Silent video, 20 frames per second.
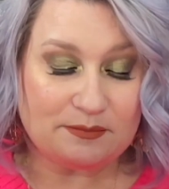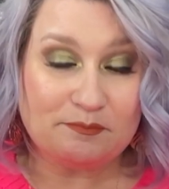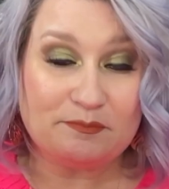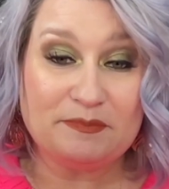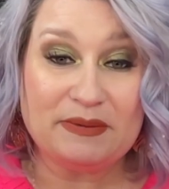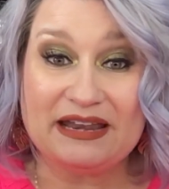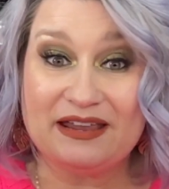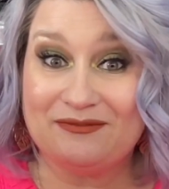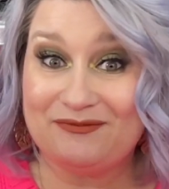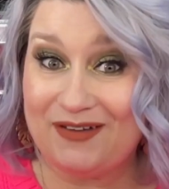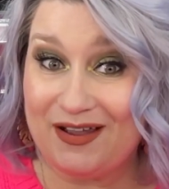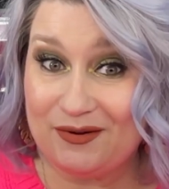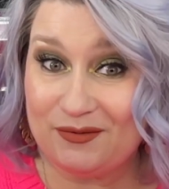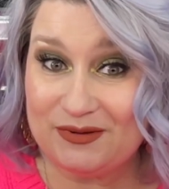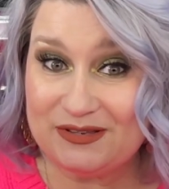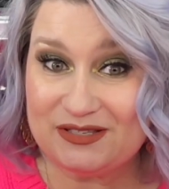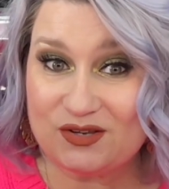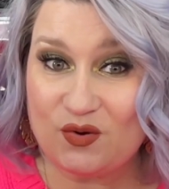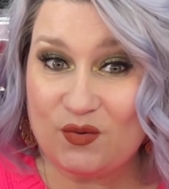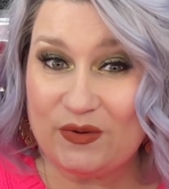but if I
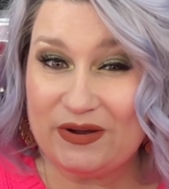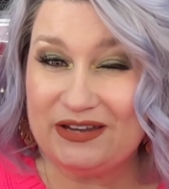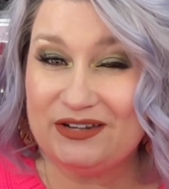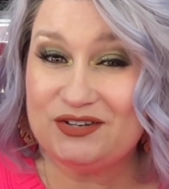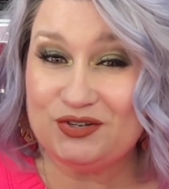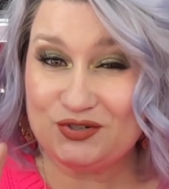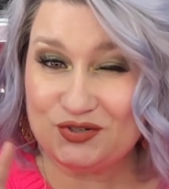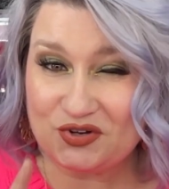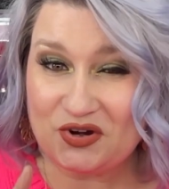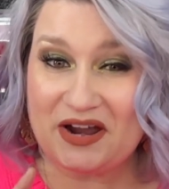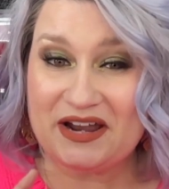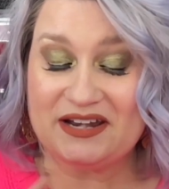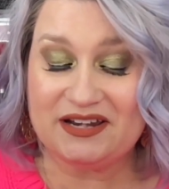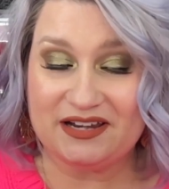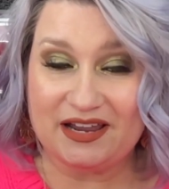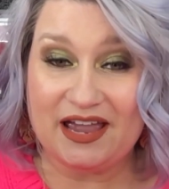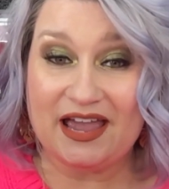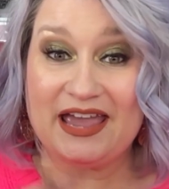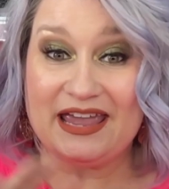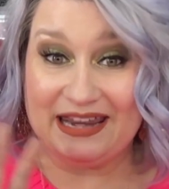was going to
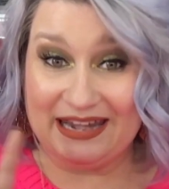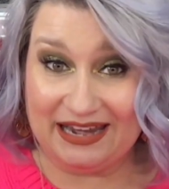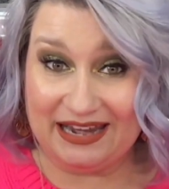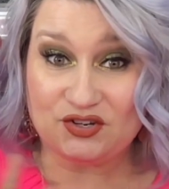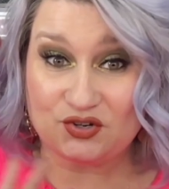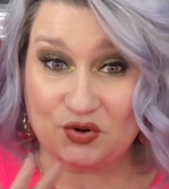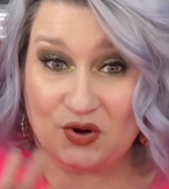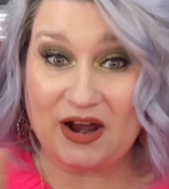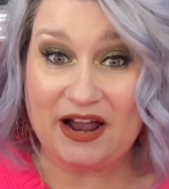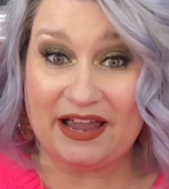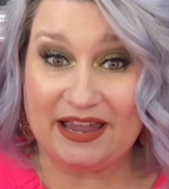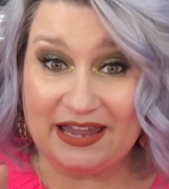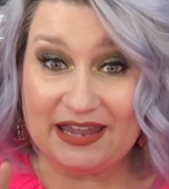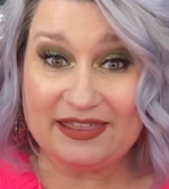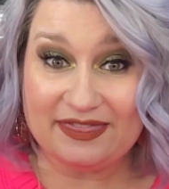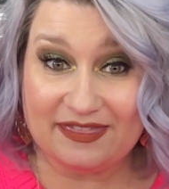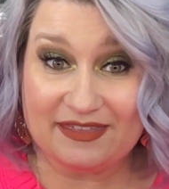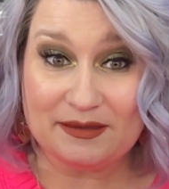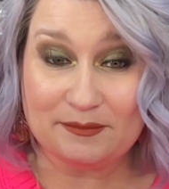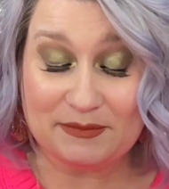try
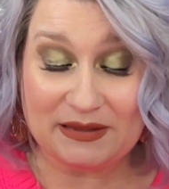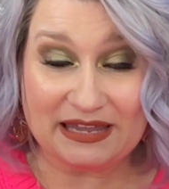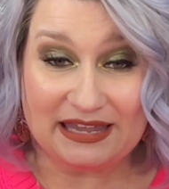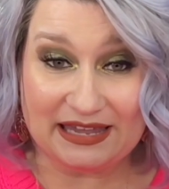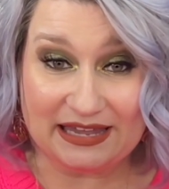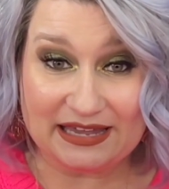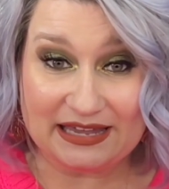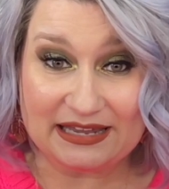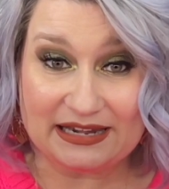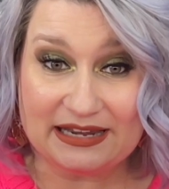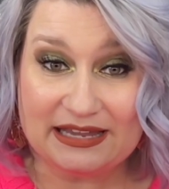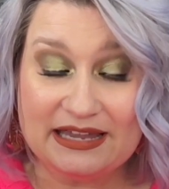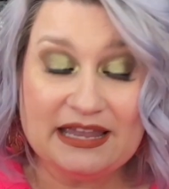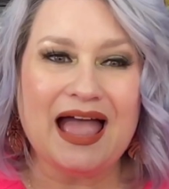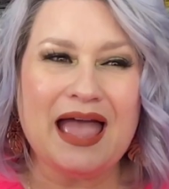them again,